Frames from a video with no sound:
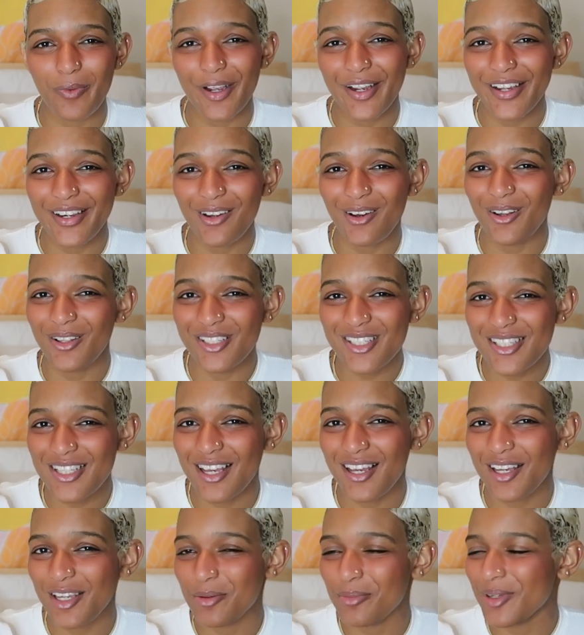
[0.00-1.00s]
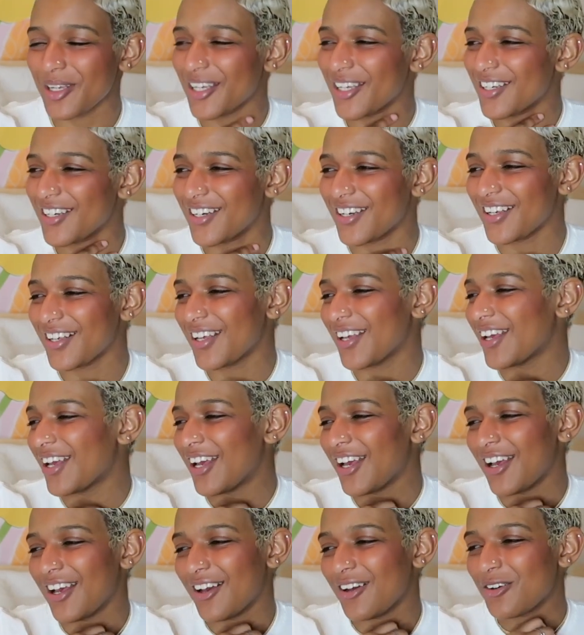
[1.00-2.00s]
wear it all the time. And
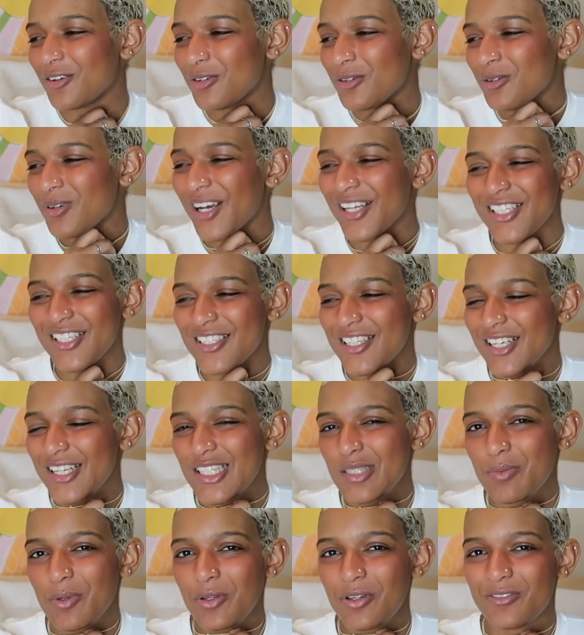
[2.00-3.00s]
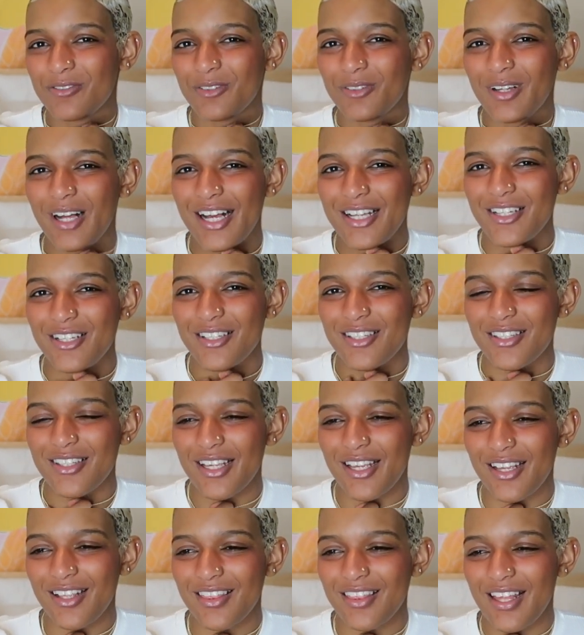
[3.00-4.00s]
oh, I just think it's beautiful. I just
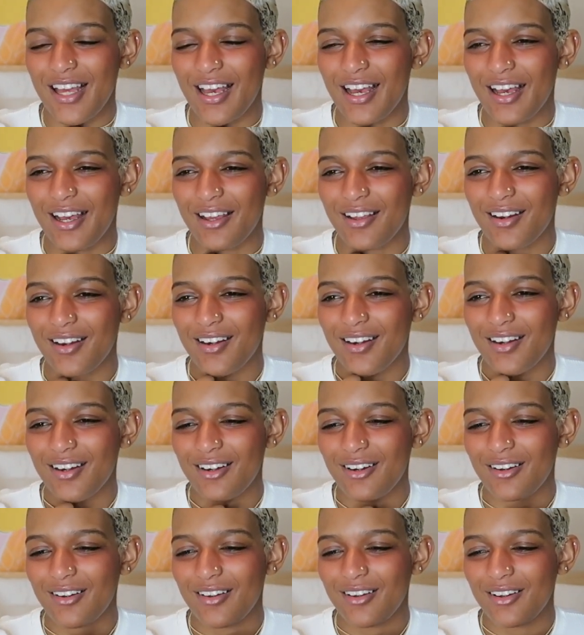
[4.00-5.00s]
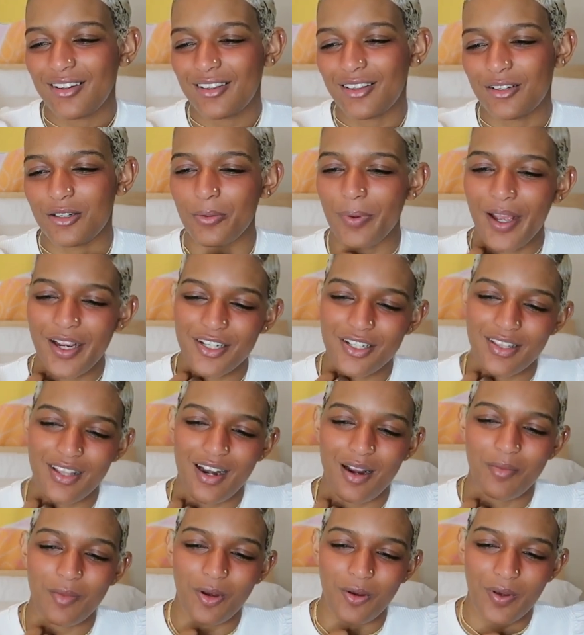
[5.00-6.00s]
think that the direction
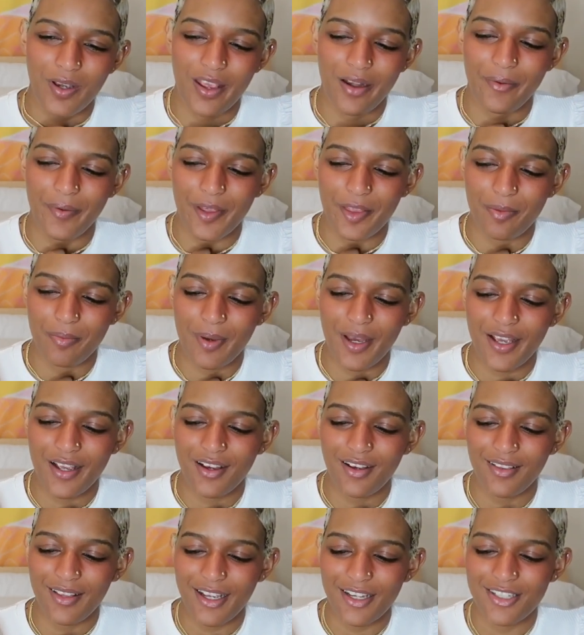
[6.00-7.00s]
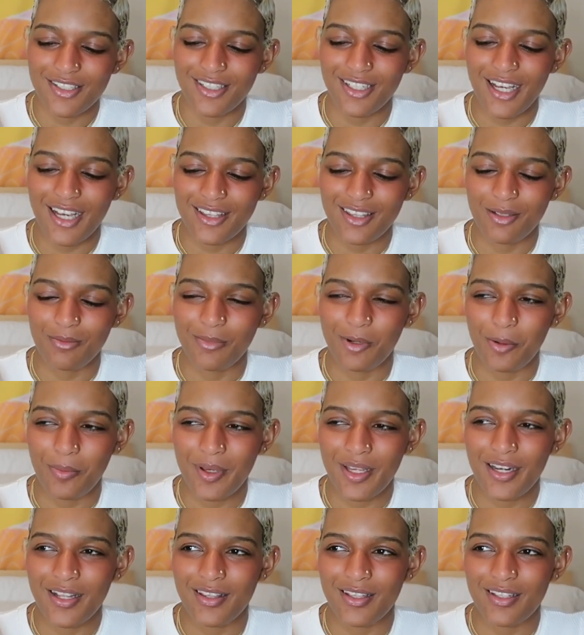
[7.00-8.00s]
that I'm going with my collection at the
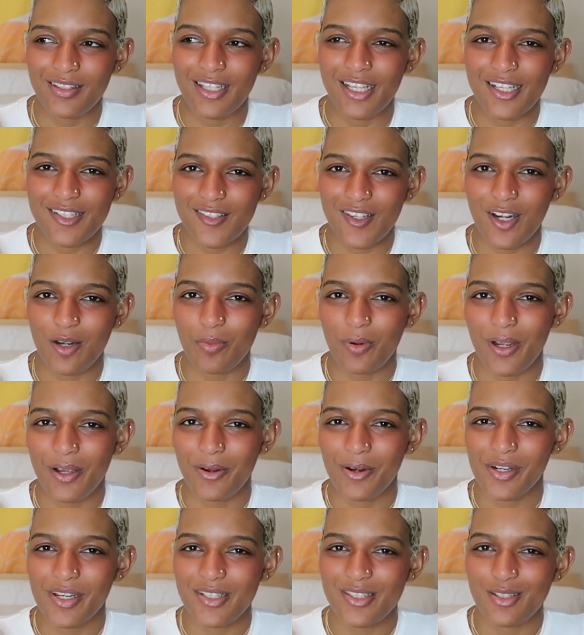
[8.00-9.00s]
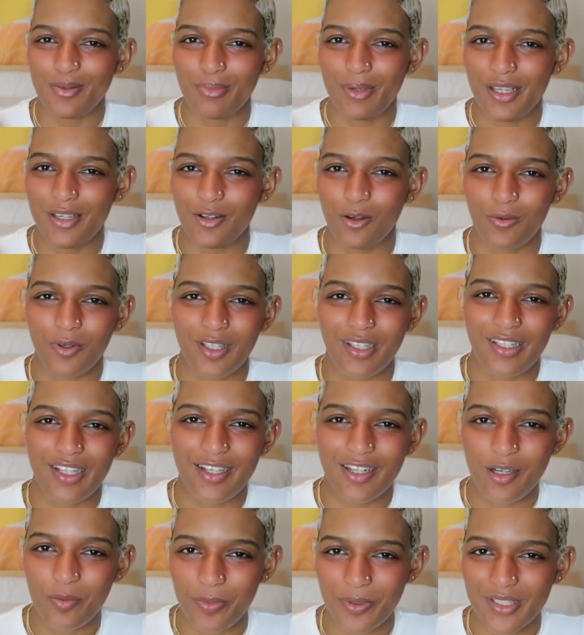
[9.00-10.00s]
moment and the things that are priority to me don't really
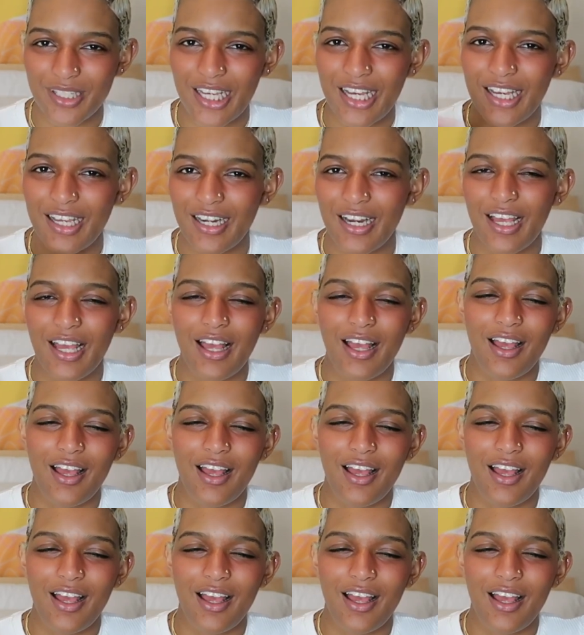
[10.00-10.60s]
line up with that.